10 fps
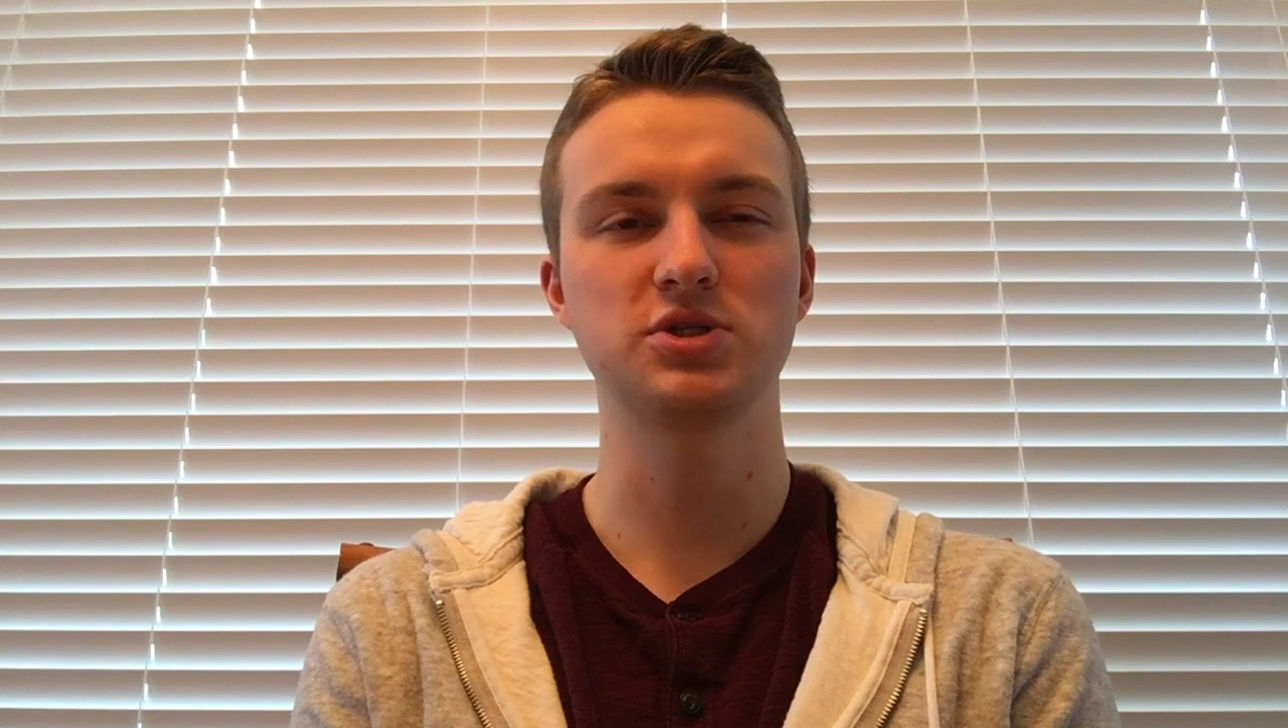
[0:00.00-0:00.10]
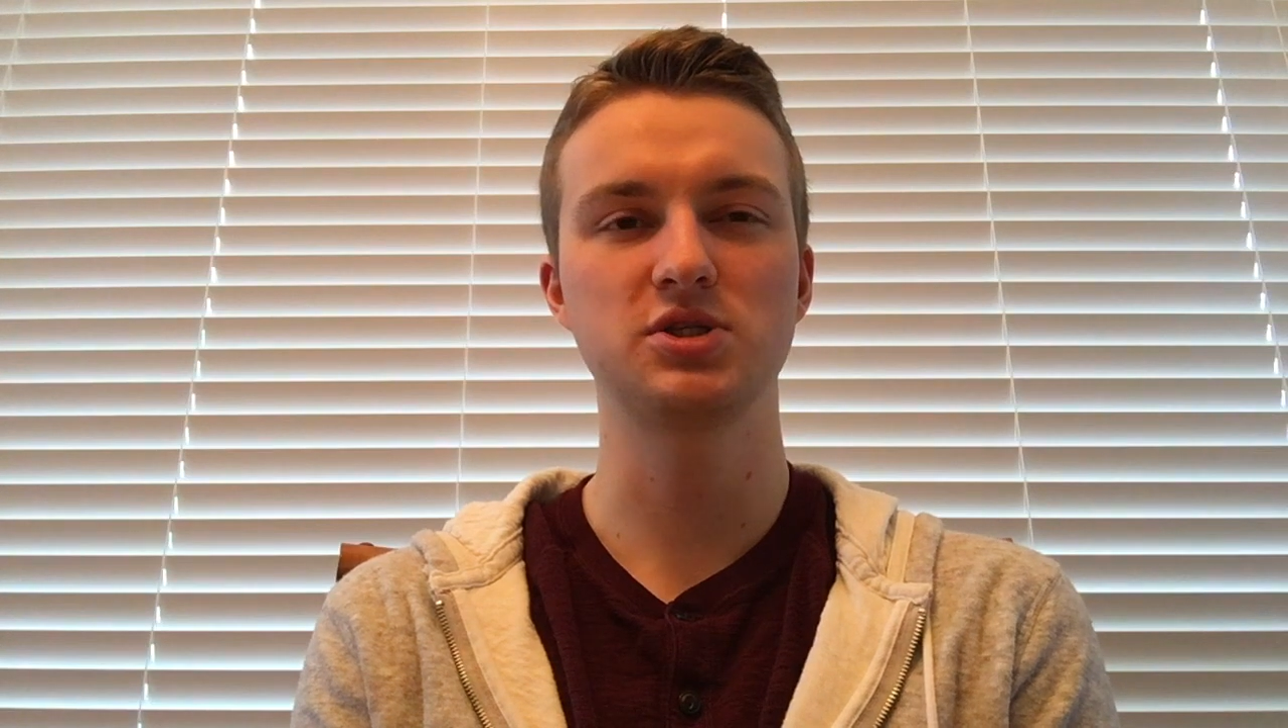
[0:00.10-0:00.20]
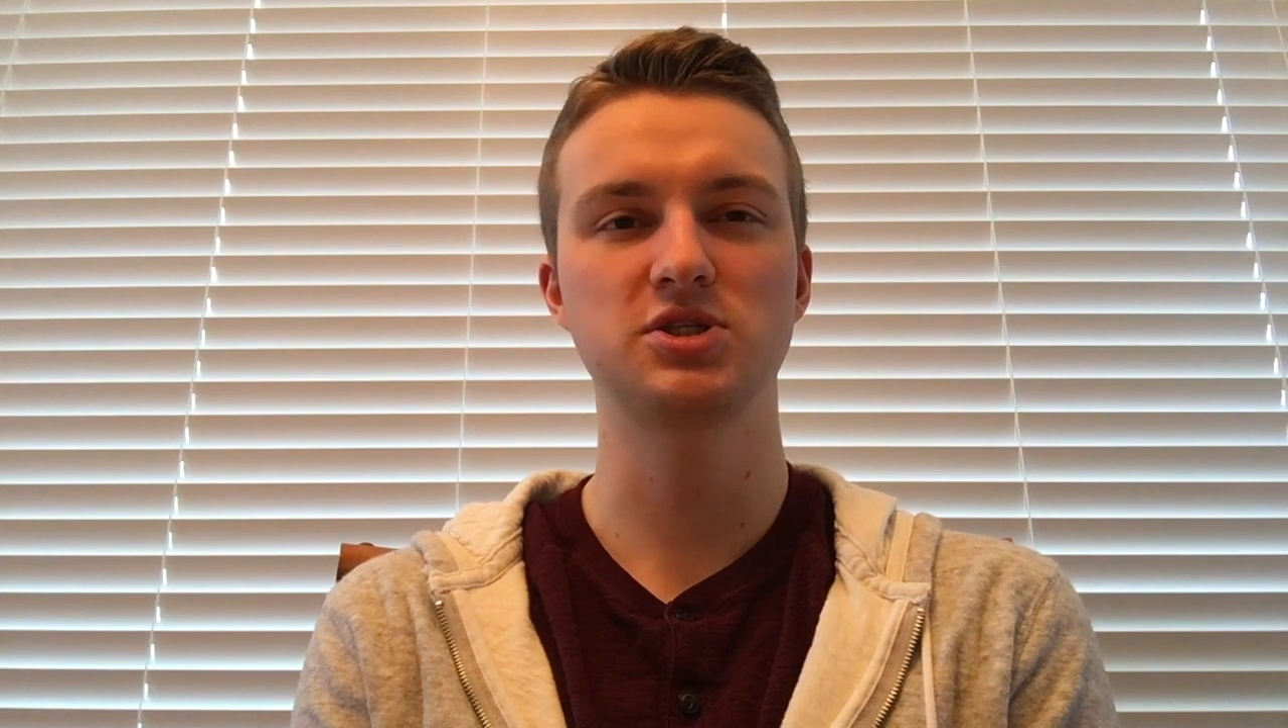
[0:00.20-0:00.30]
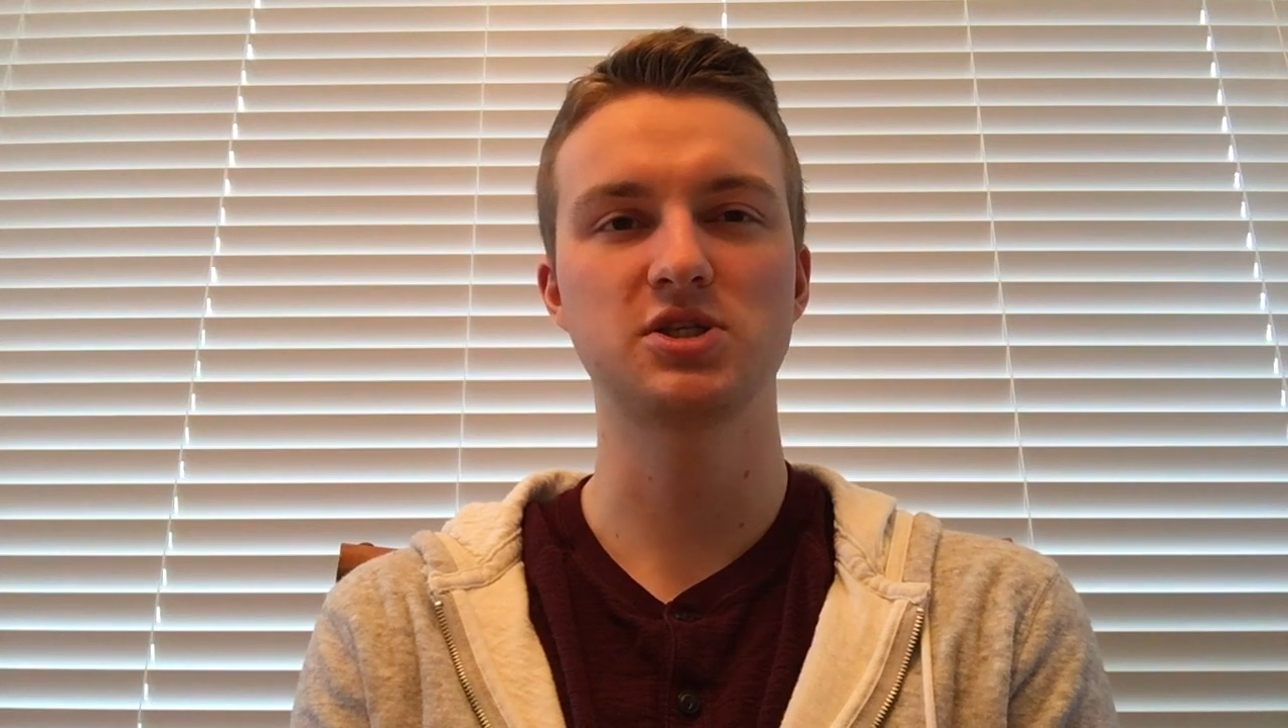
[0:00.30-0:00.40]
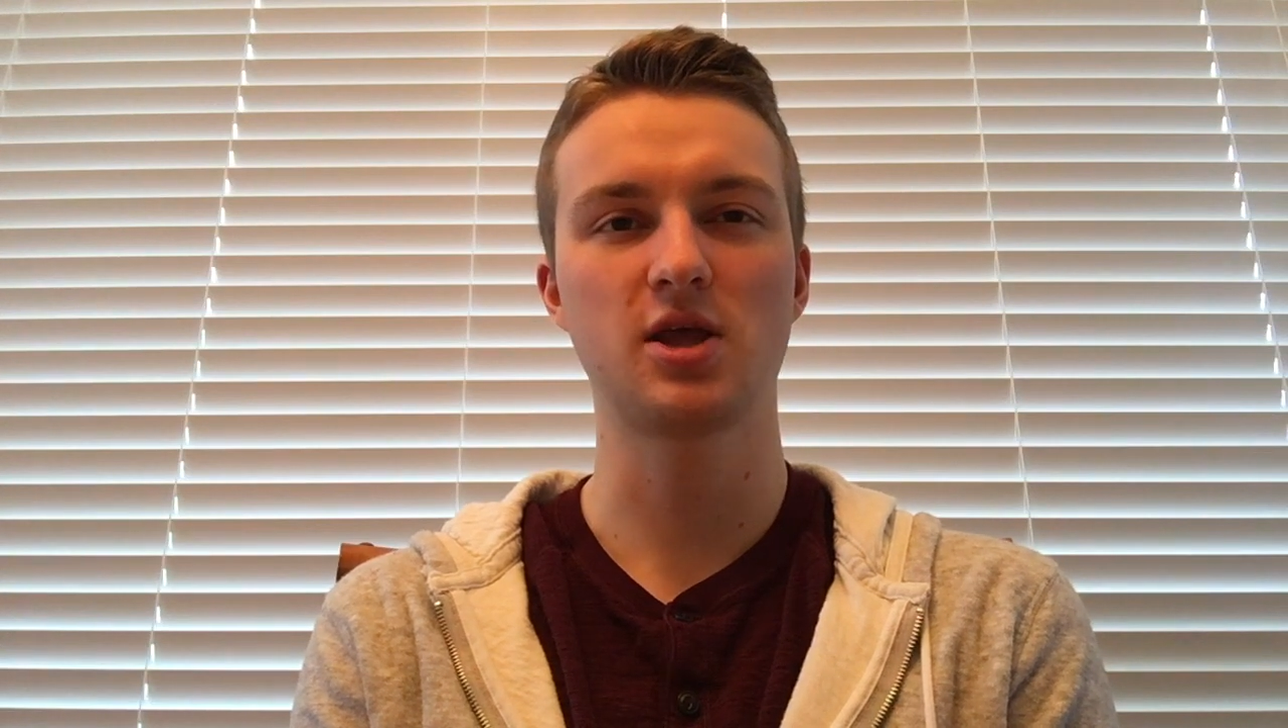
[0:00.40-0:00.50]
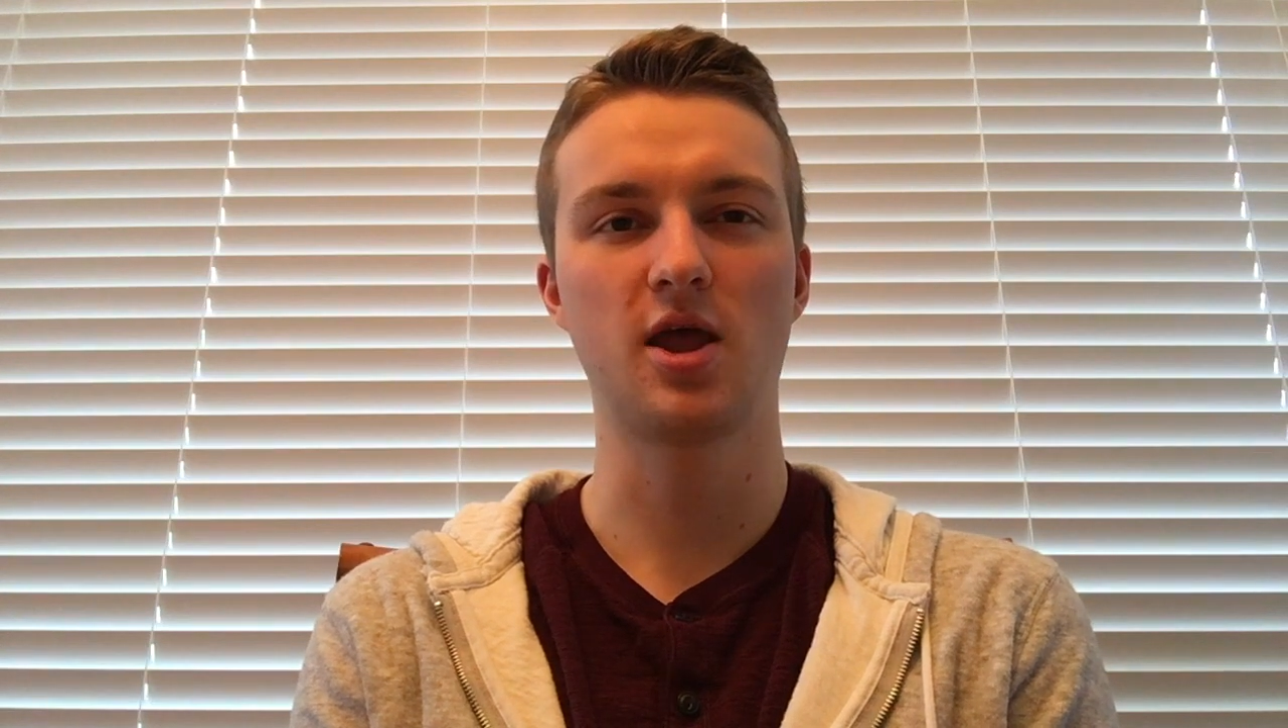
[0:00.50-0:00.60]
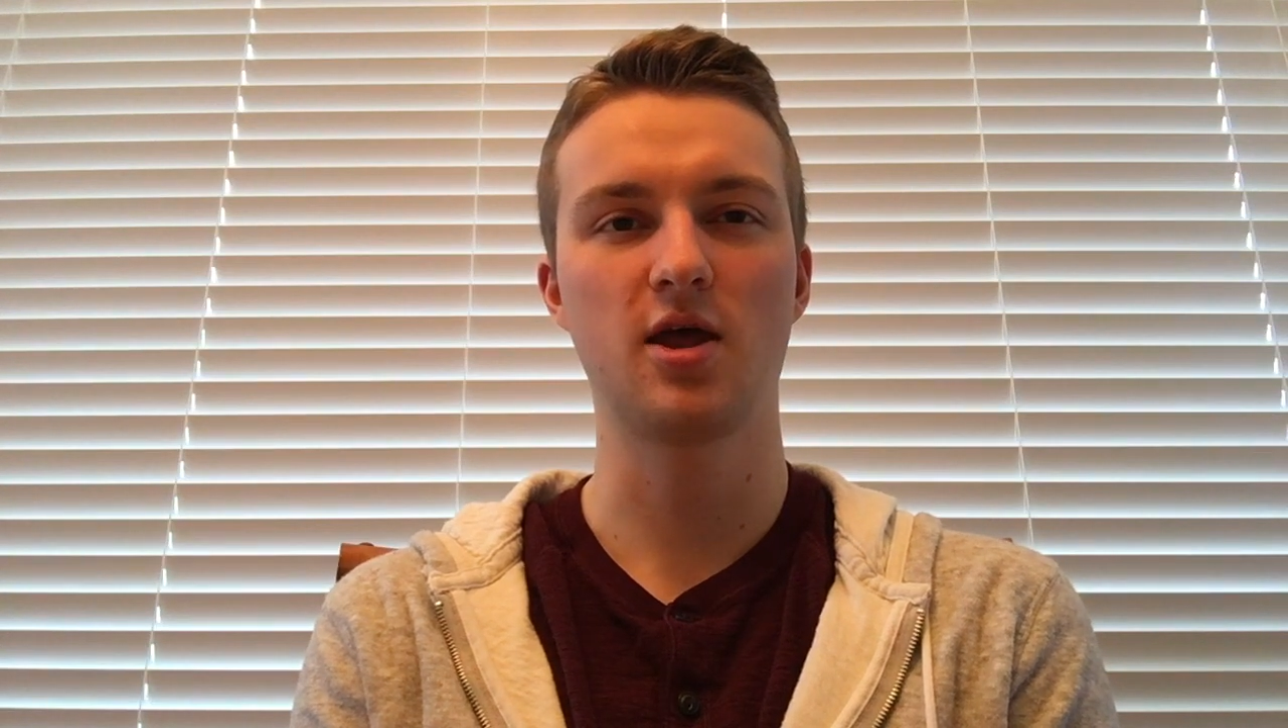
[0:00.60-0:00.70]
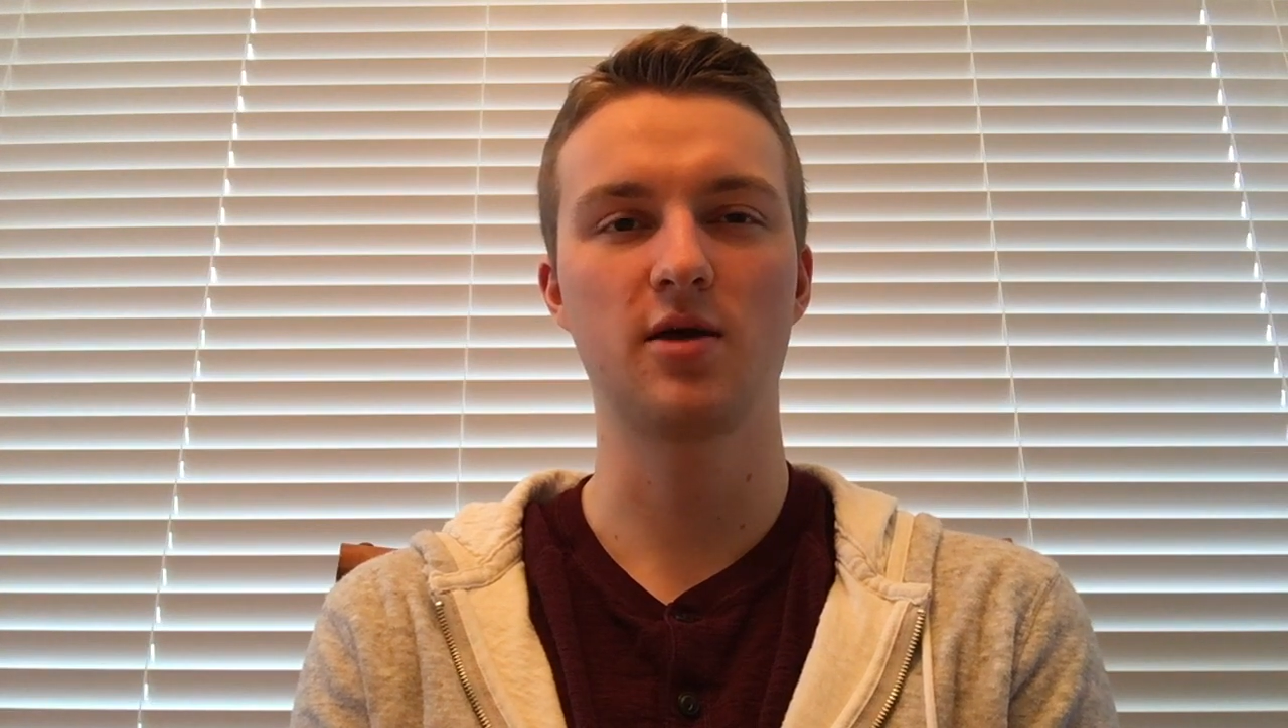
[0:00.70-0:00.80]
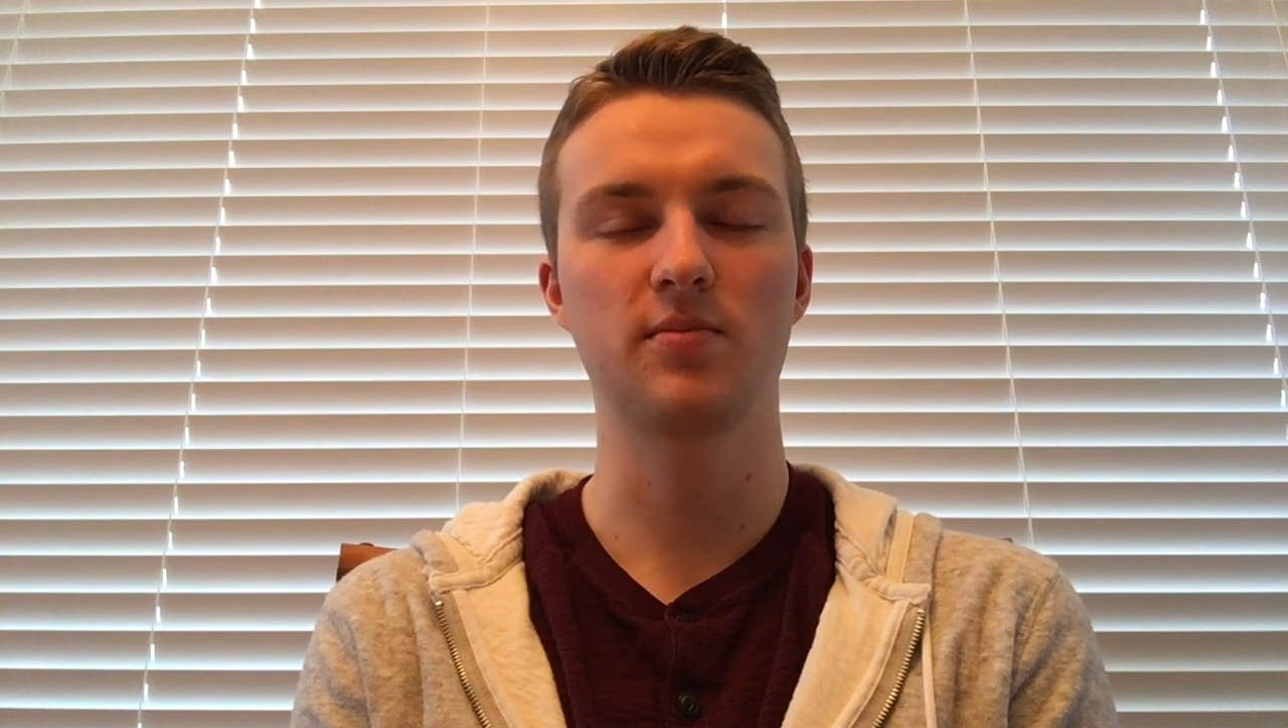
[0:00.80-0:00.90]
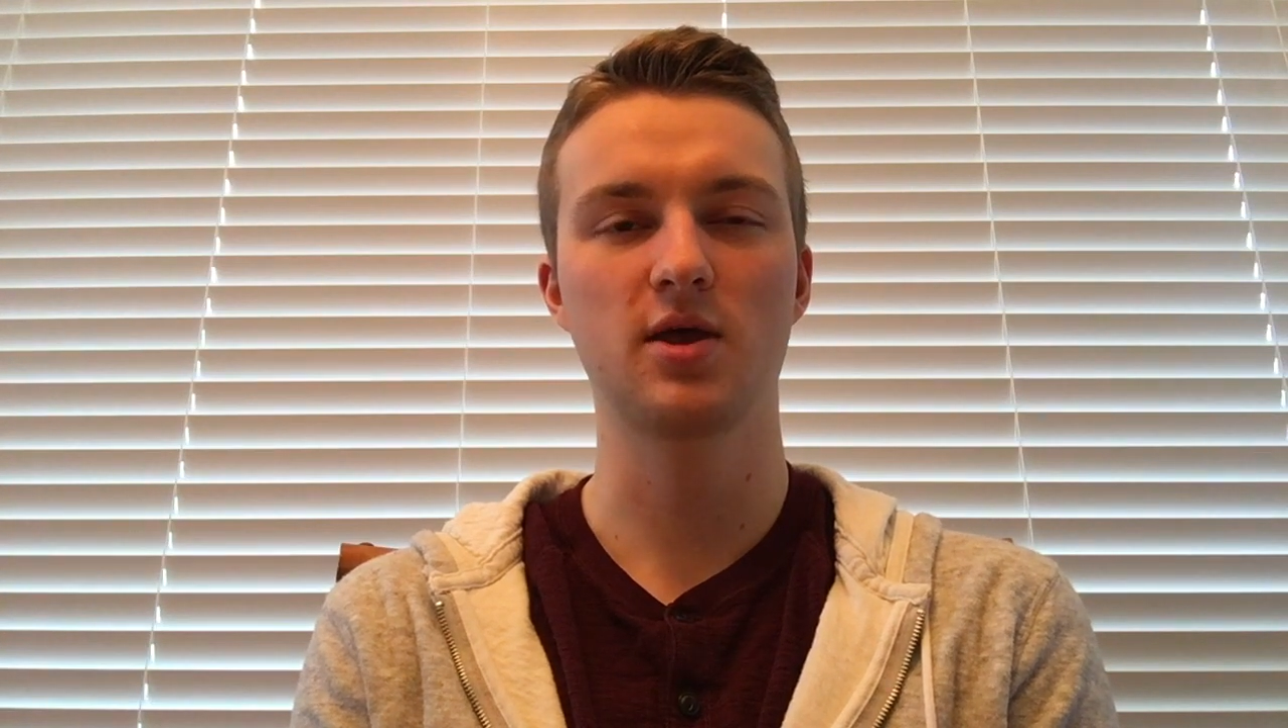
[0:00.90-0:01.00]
see Sam